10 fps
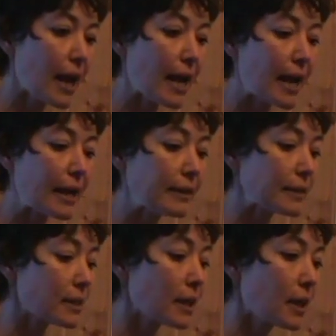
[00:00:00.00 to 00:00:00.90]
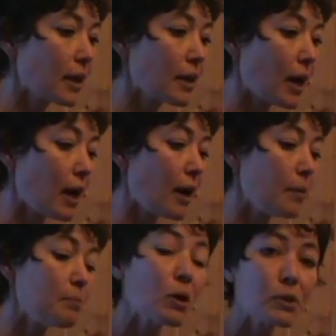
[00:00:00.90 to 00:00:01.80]
And
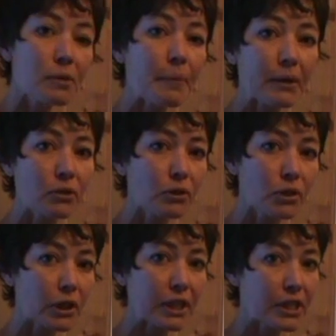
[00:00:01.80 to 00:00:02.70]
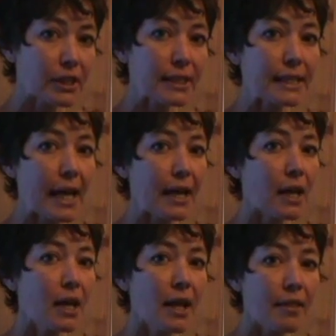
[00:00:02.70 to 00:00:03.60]
most spiritual traditions say